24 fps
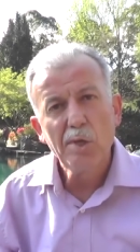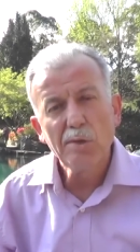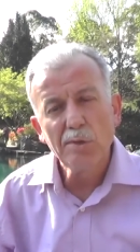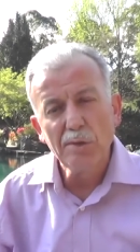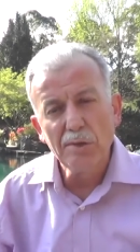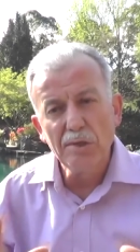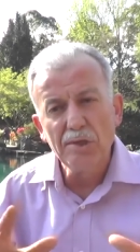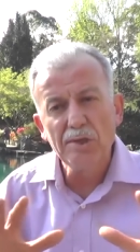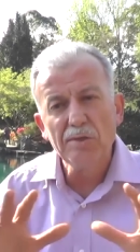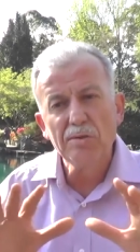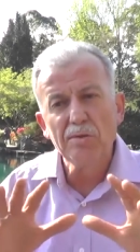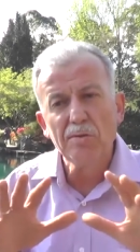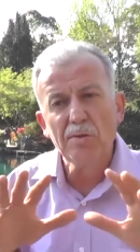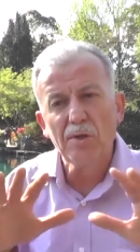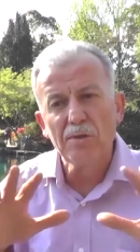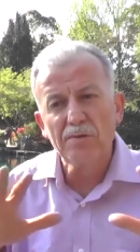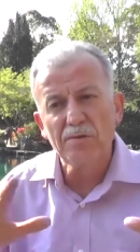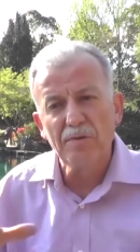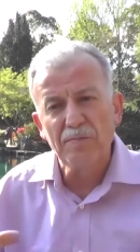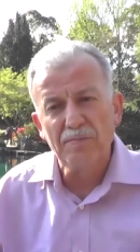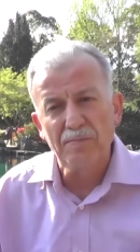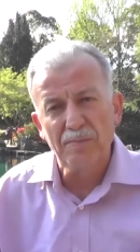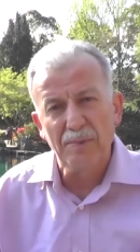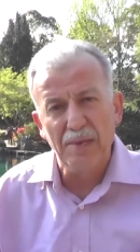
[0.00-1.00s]
You need a
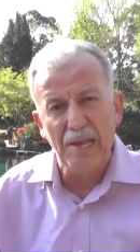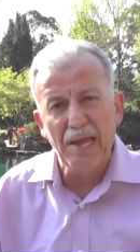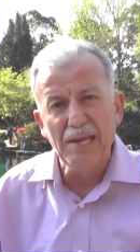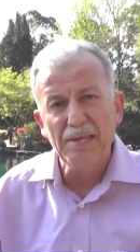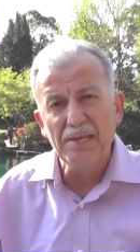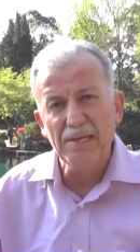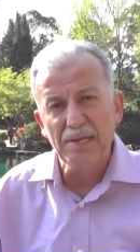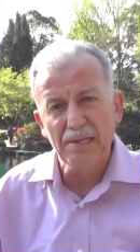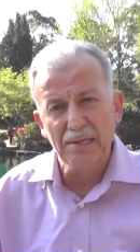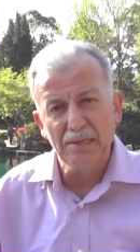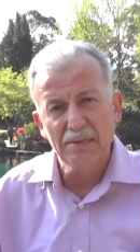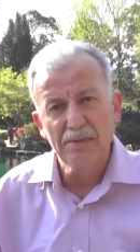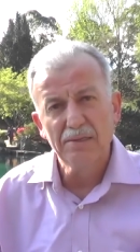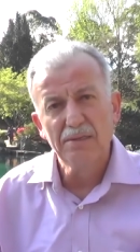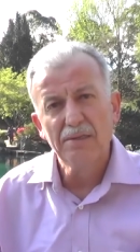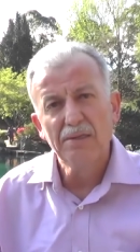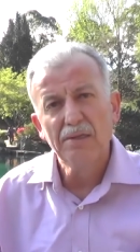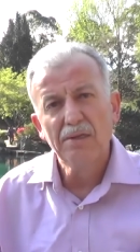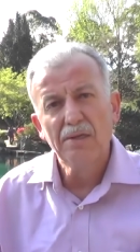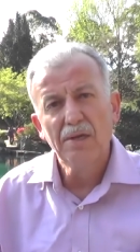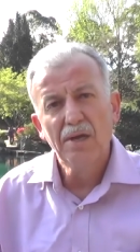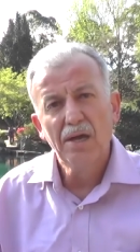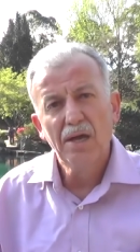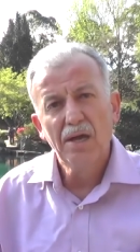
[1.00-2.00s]
lot of planning.
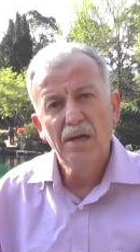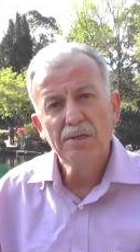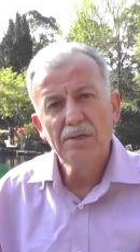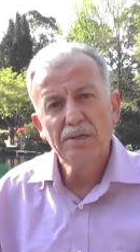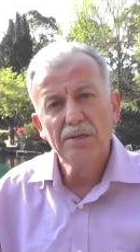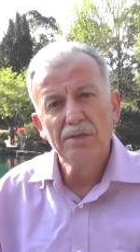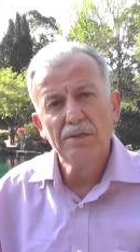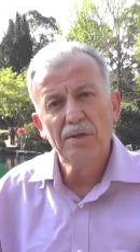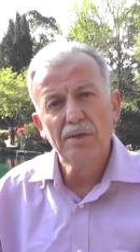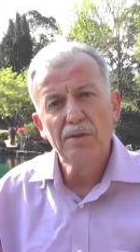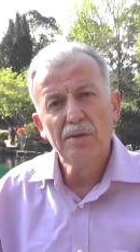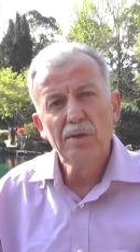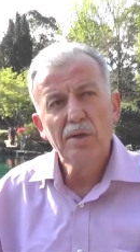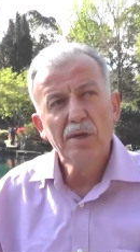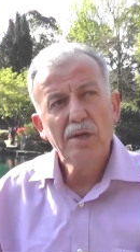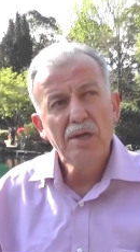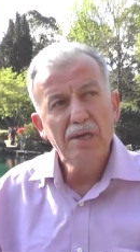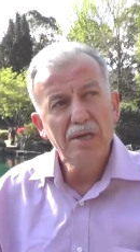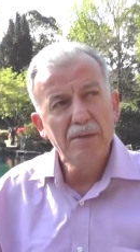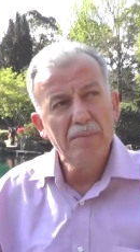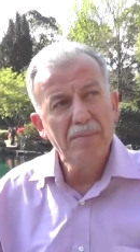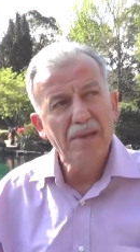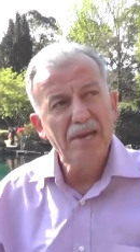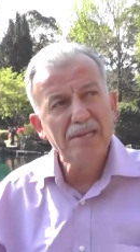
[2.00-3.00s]
You know,
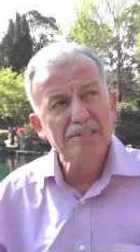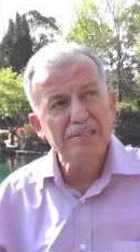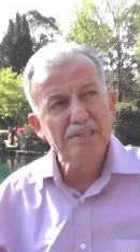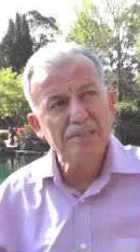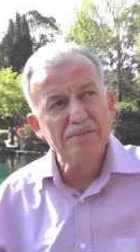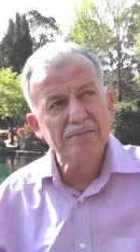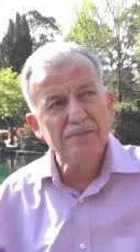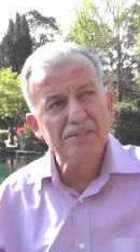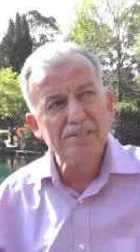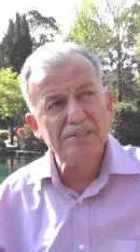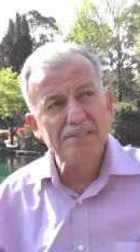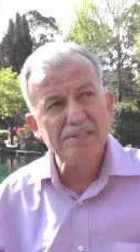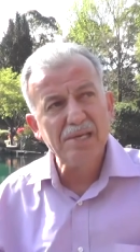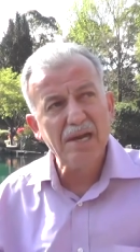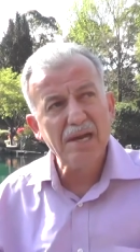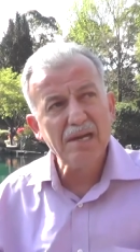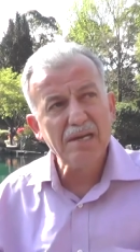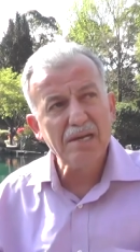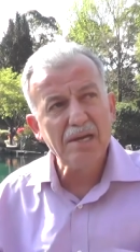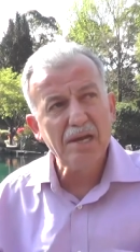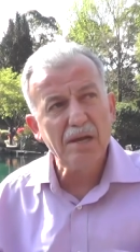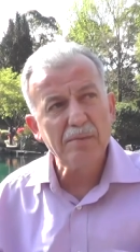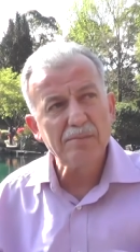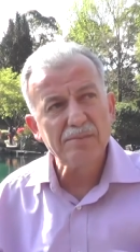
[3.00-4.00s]
imagine if the
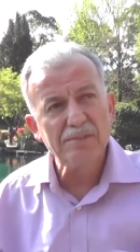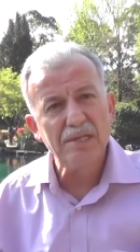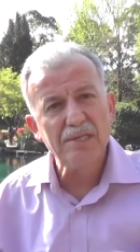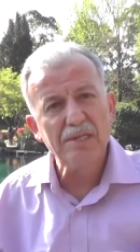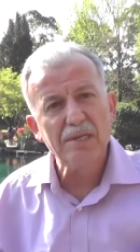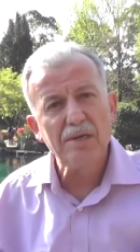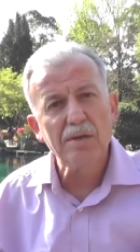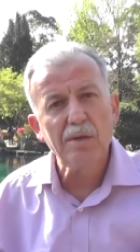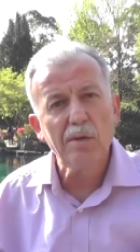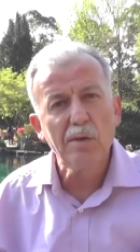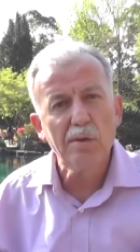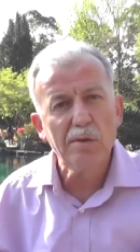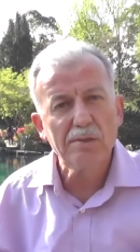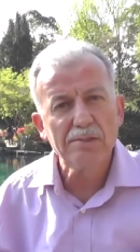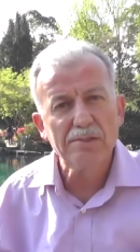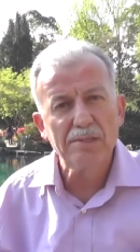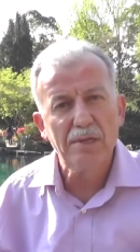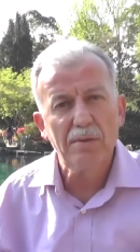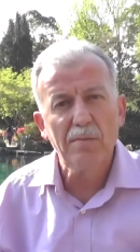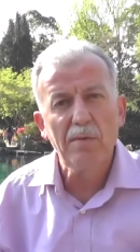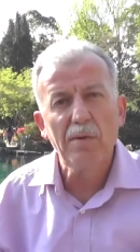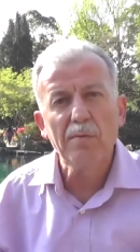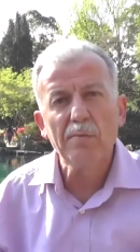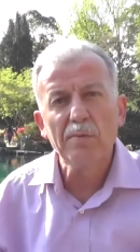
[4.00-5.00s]
sun comes any
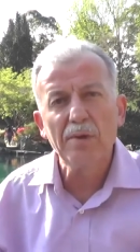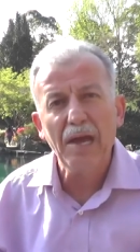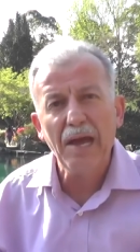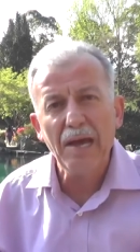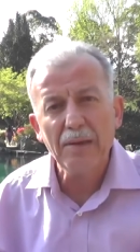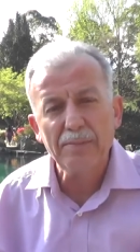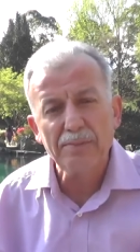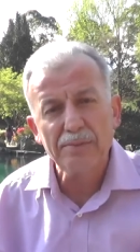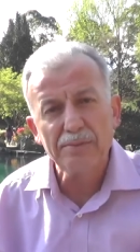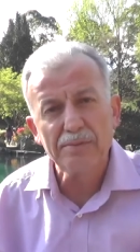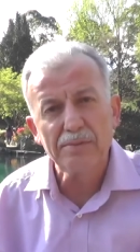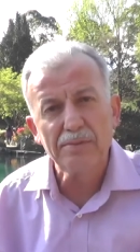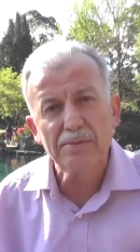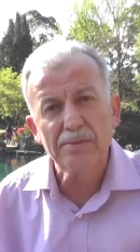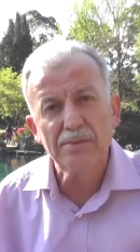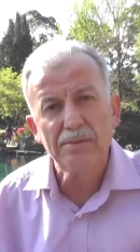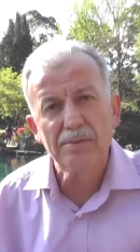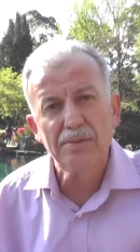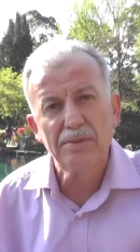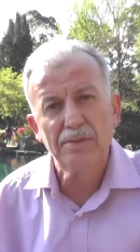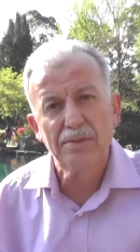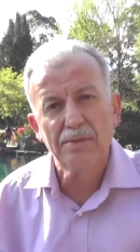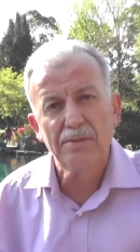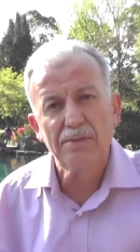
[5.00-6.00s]
closer, what will happen to the
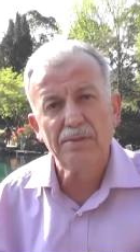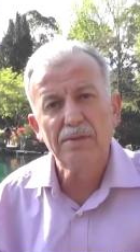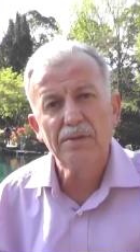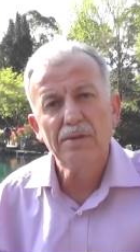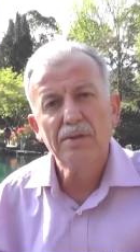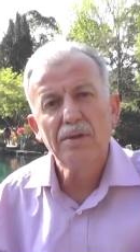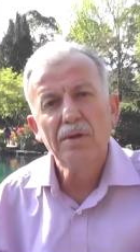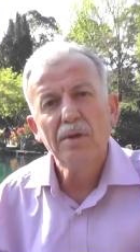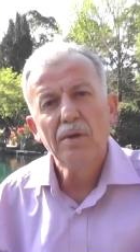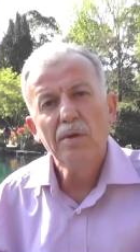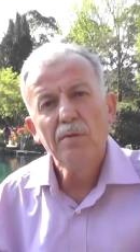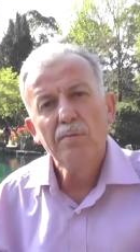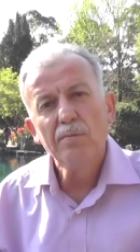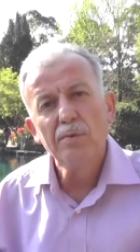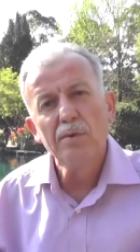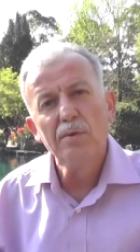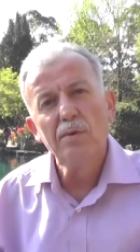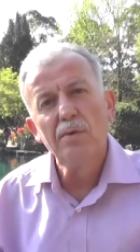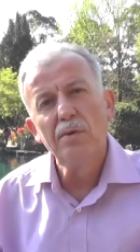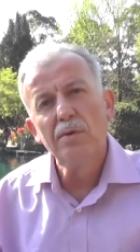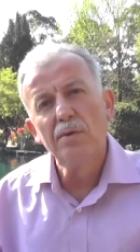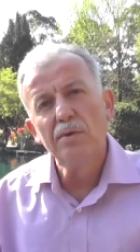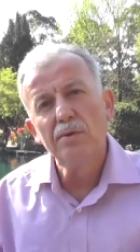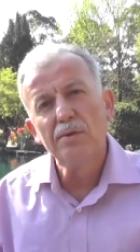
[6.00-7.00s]
earth?
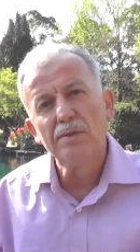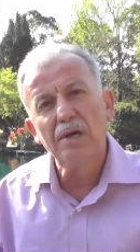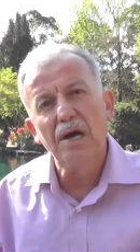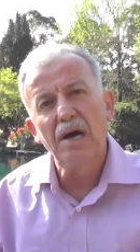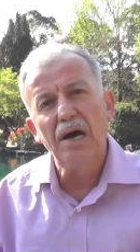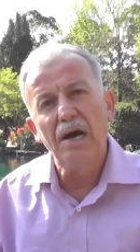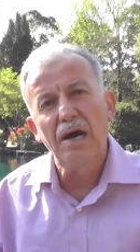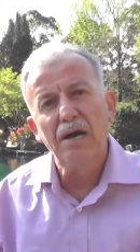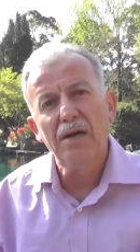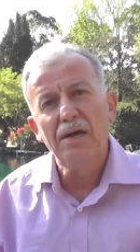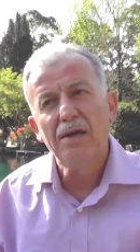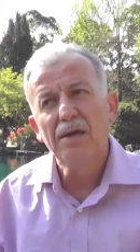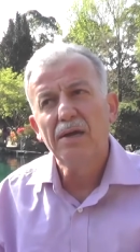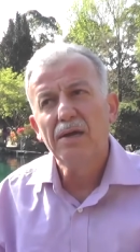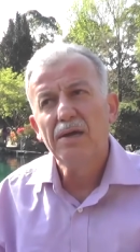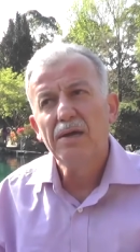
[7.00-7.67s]
We'll all die.